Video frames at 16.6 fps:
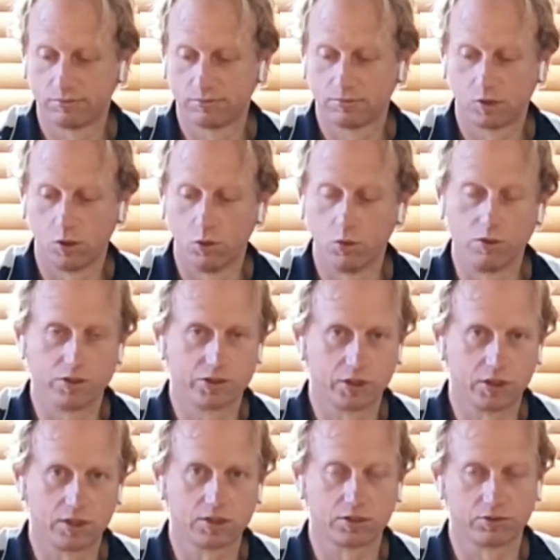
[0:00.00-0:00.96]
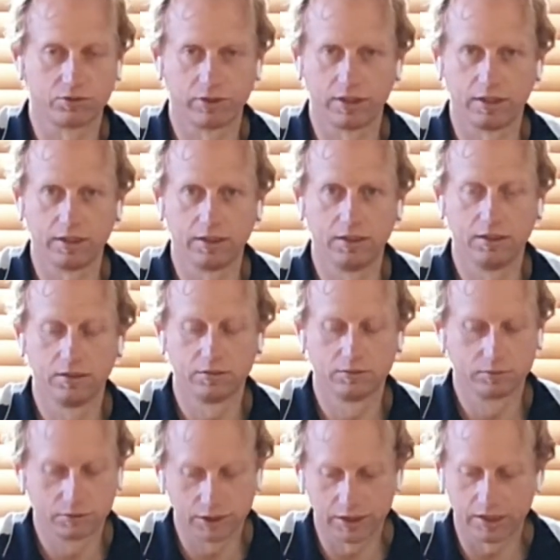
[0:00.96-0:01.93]
all the sizes really.
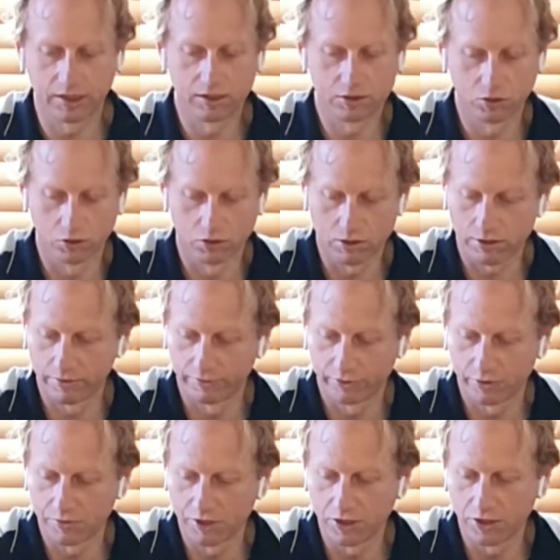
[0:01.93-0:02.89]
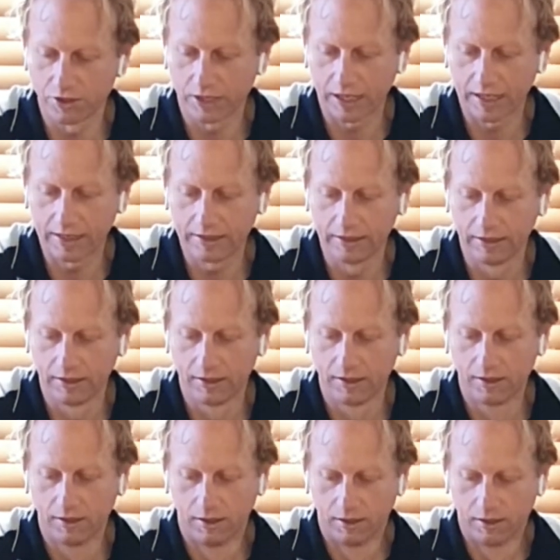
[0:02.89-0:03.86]
So you can just order them from the UK.
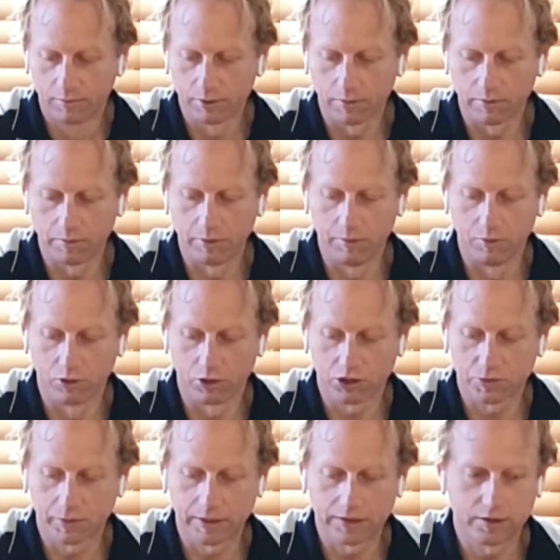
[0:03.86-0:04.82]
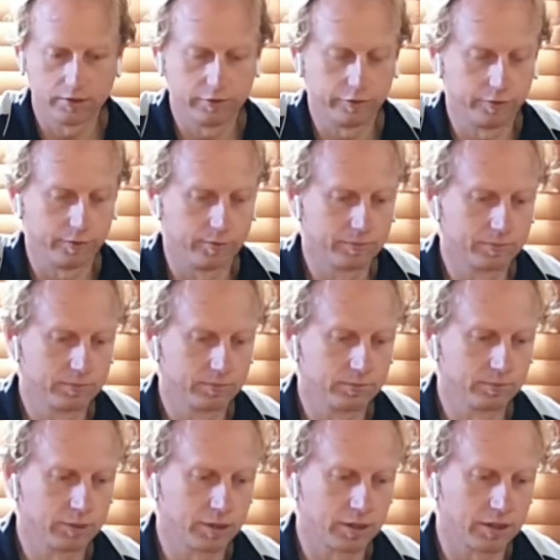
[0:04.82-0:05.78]
Probably a bit more expensive,
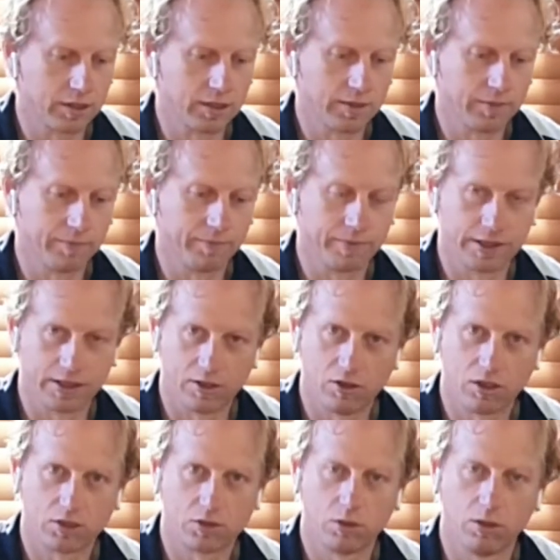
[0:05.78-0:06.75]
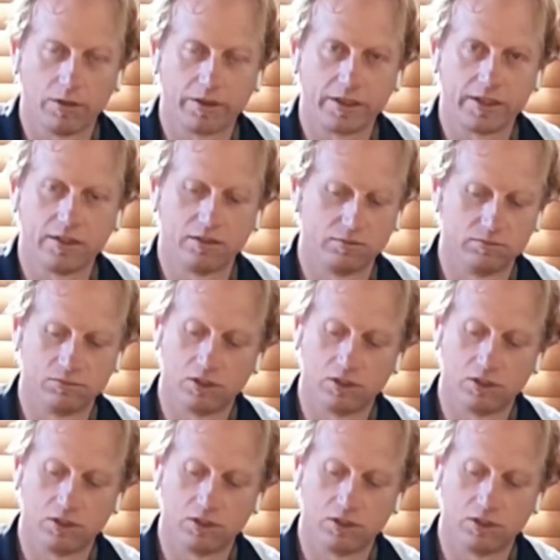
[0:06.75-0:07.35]
but they're high quality, and